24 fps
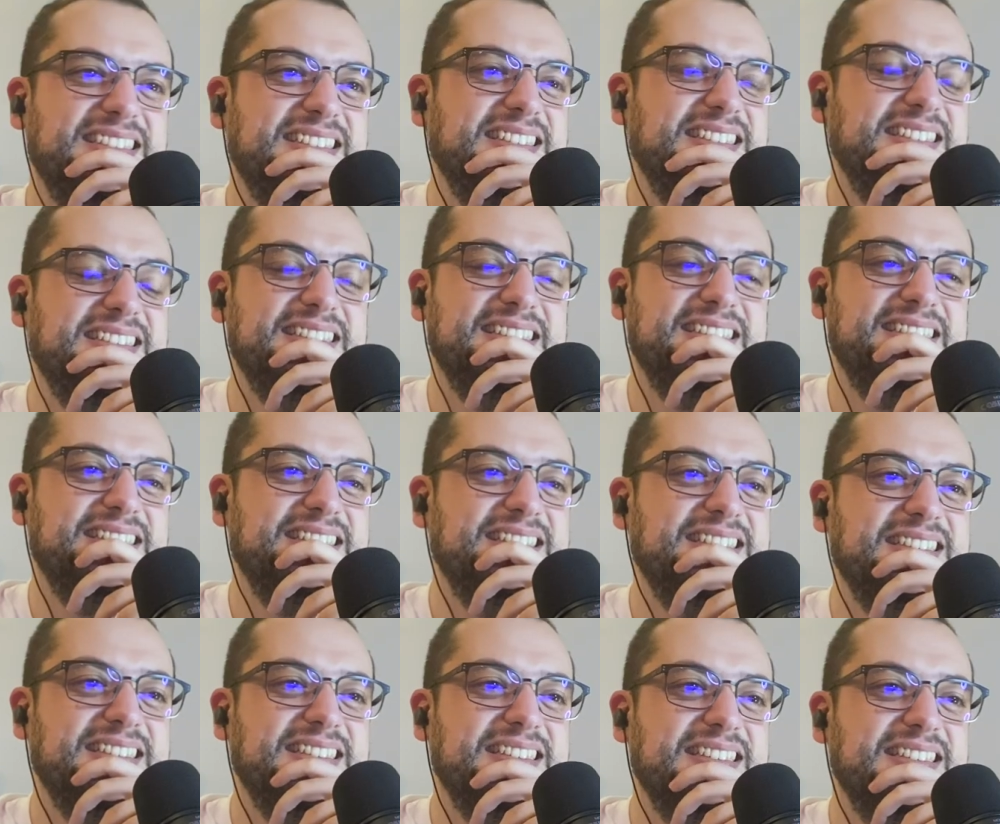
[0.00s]
that's
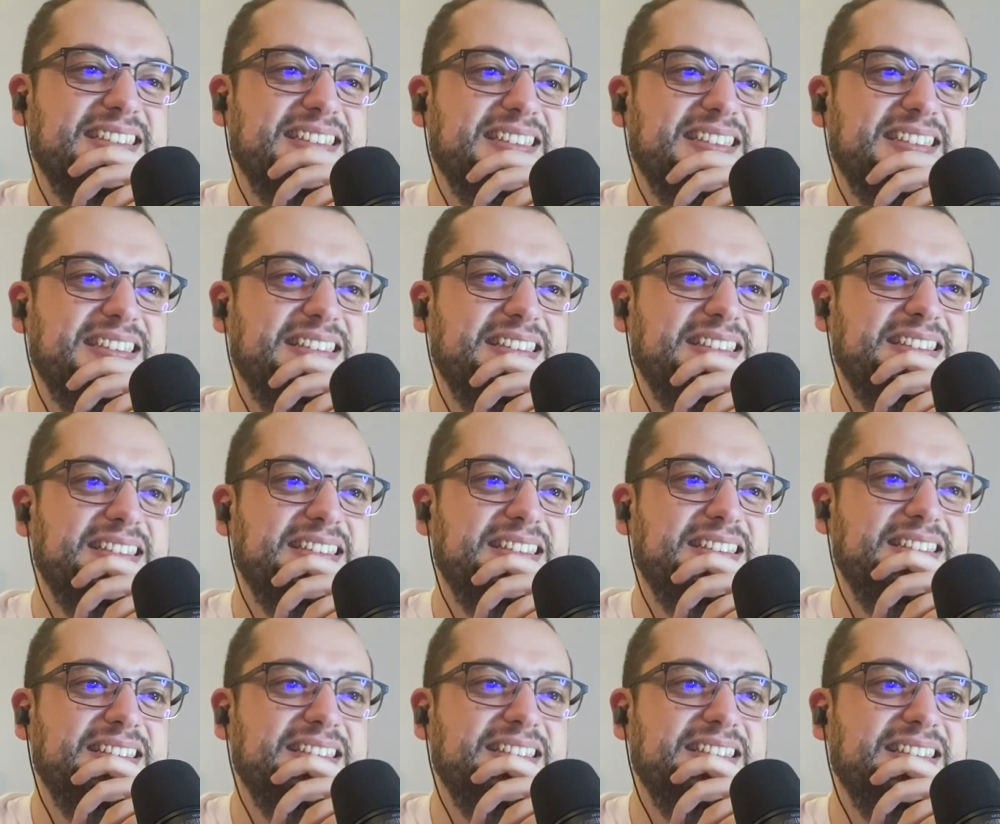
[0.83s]
part of what
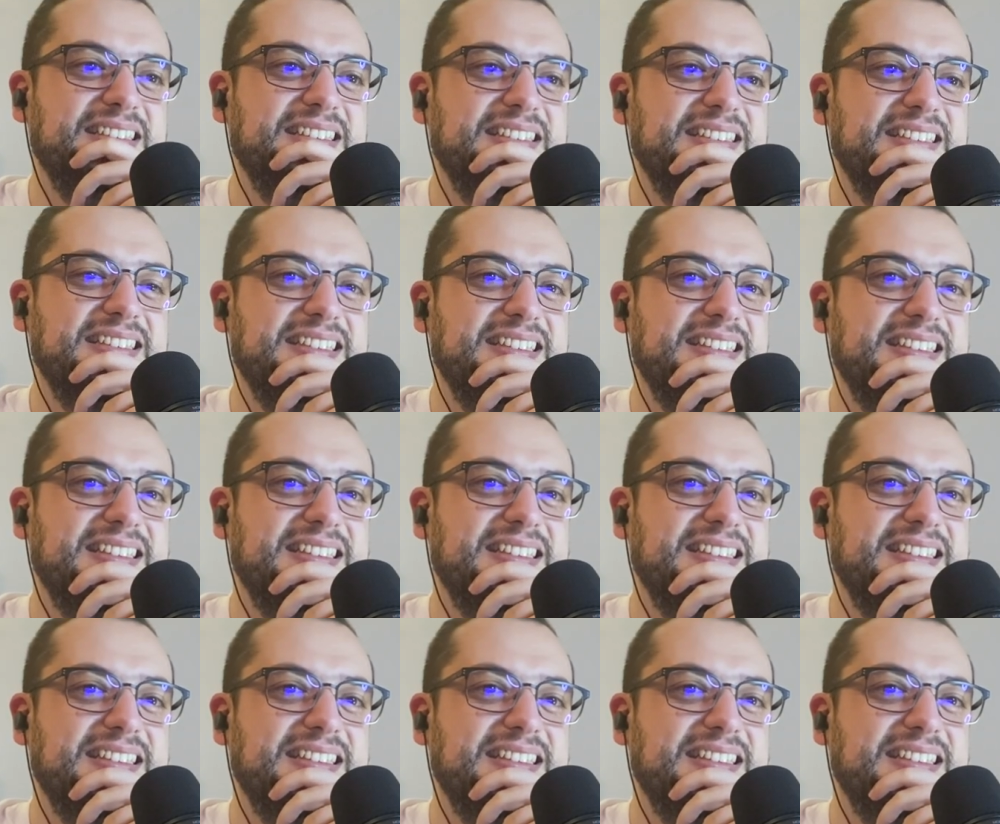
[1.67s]
goes on with